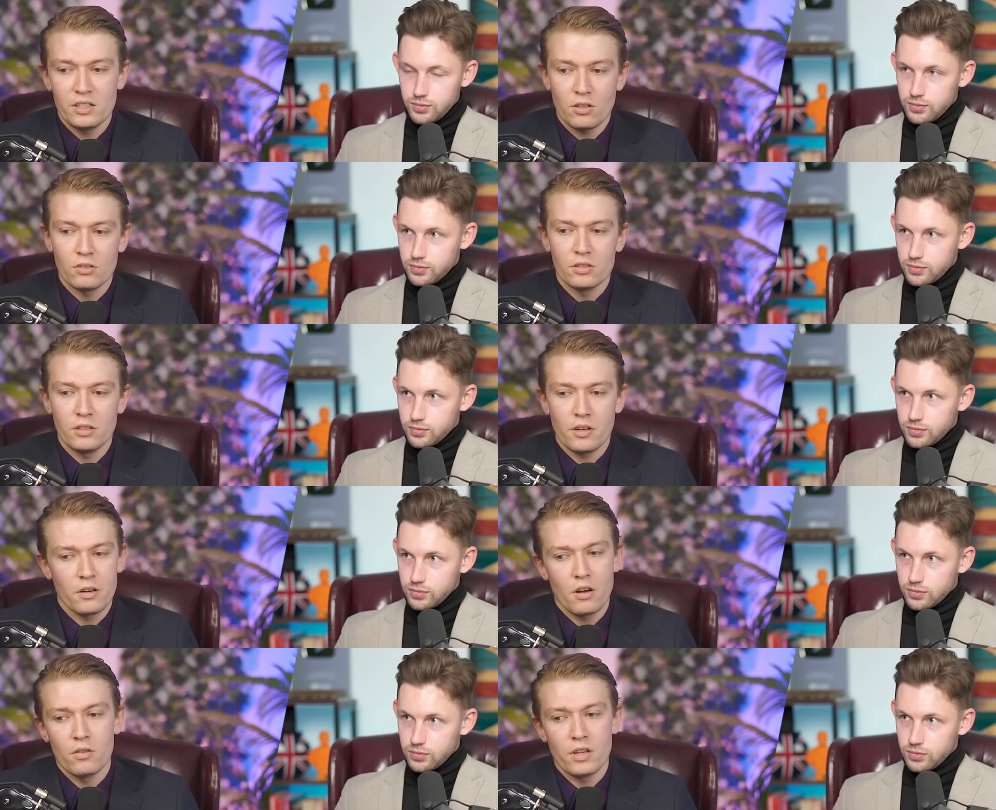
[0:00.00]
Speaker 1: constantly going,
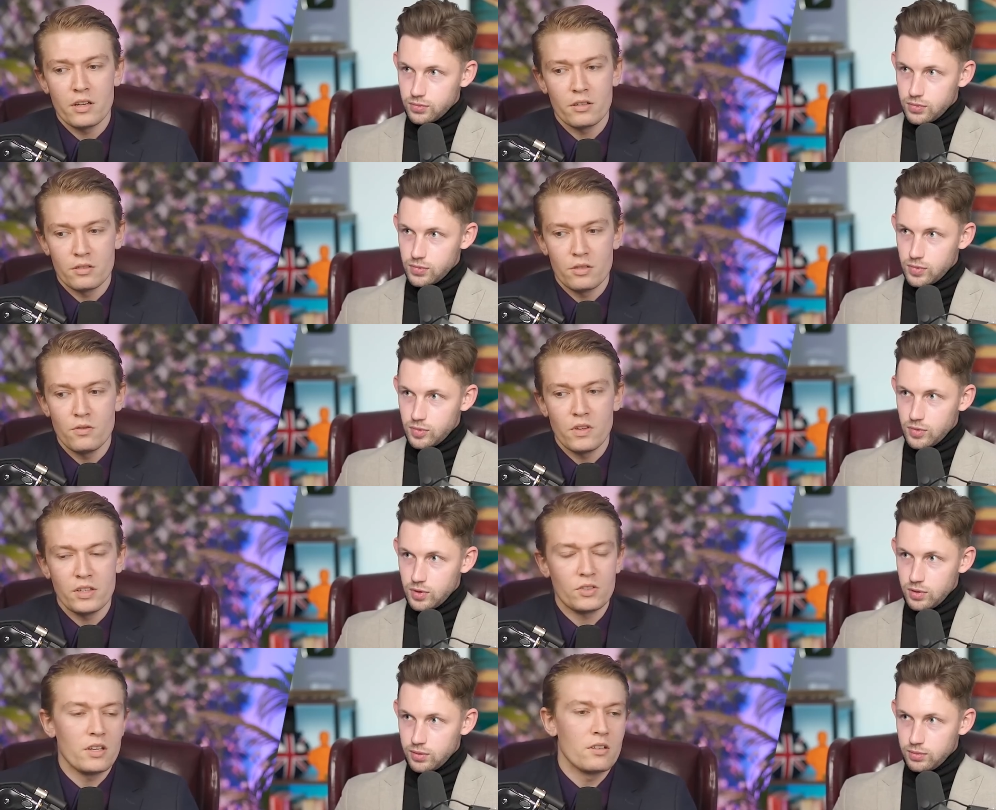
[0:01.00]
oh, they can do this,
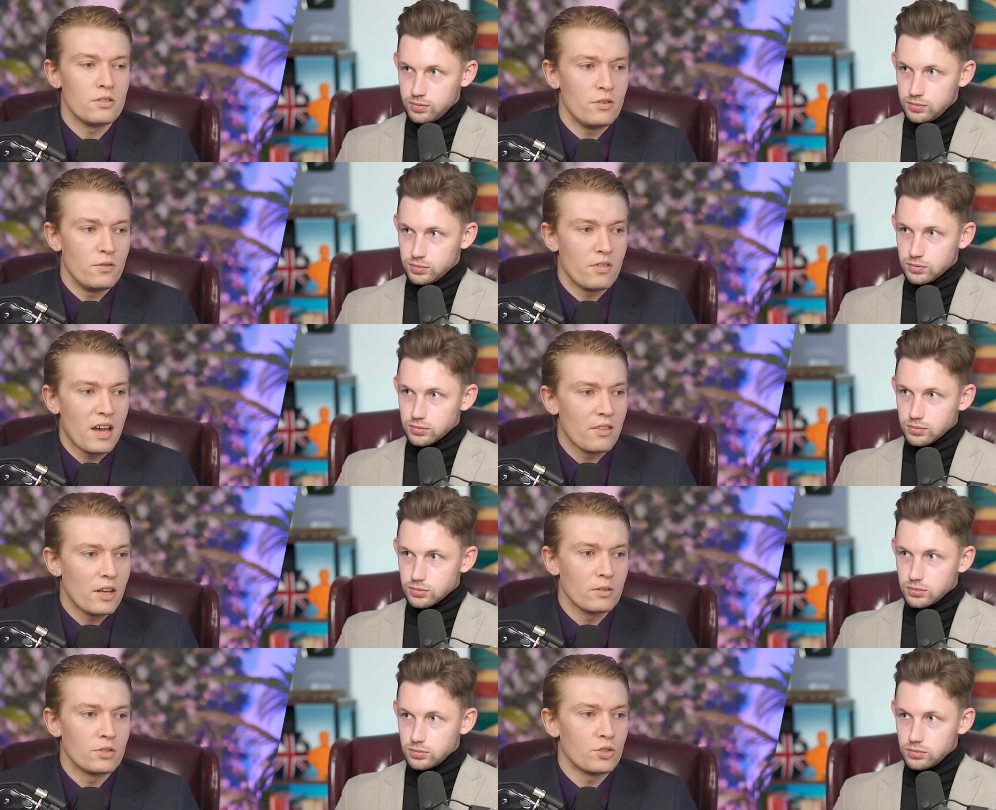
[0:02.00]
they can do that, they'll
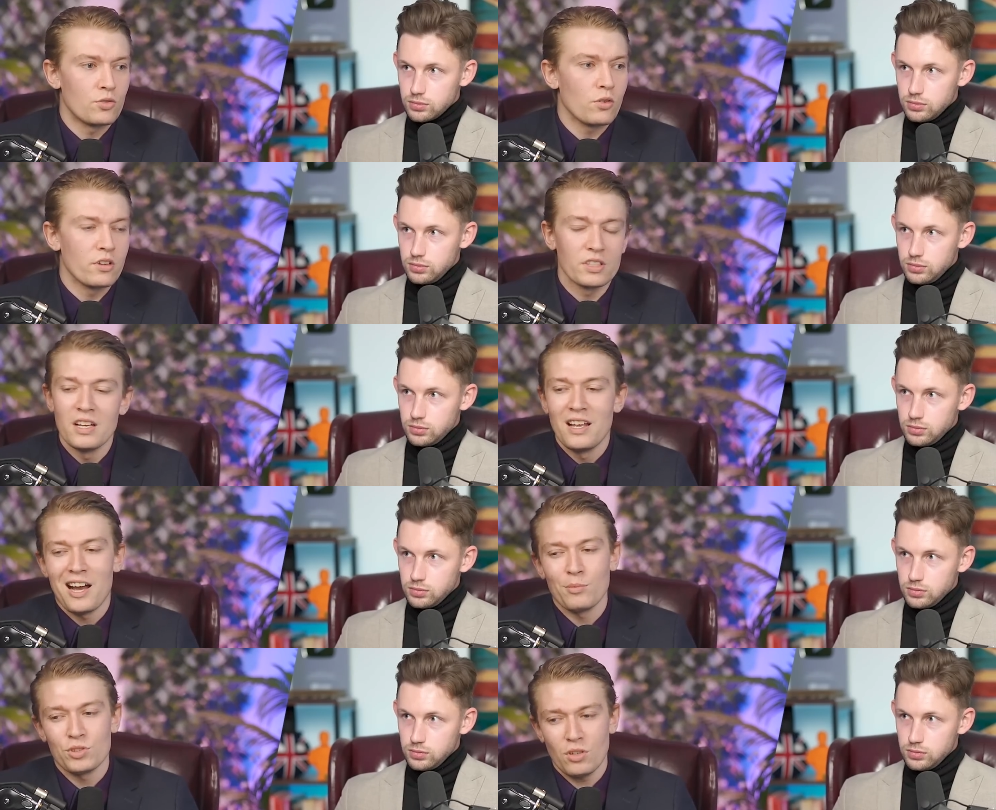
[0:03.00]
destroy us.
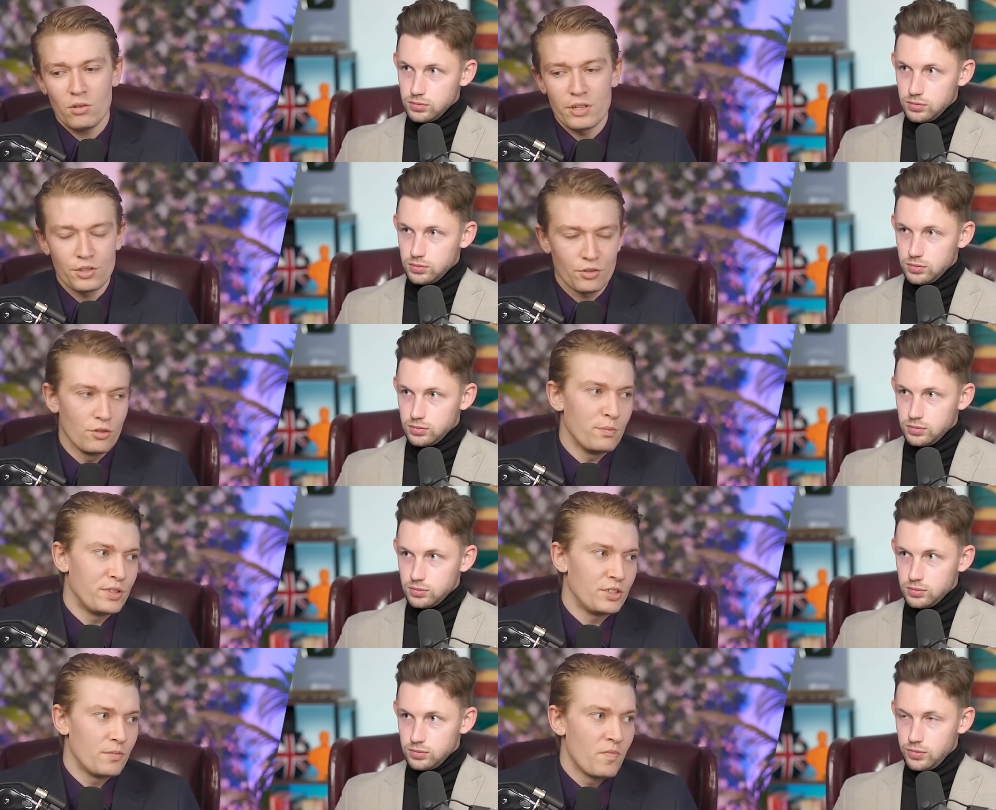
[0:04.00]
I'm sorry,
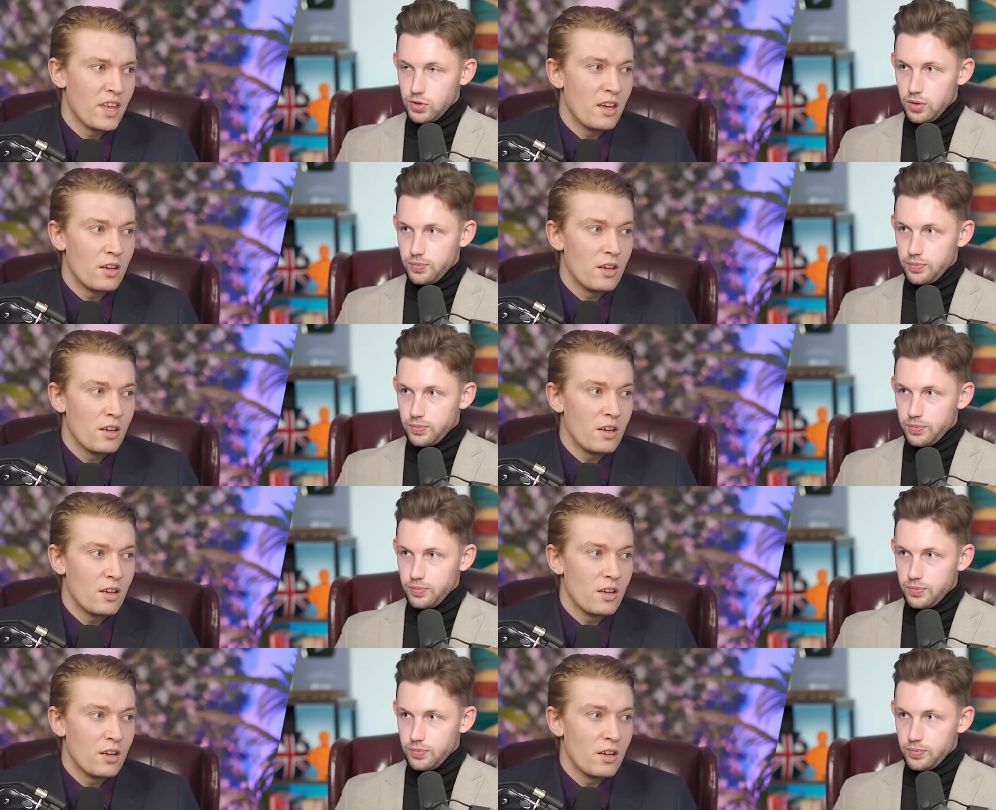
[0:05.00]
Supes. Yeah.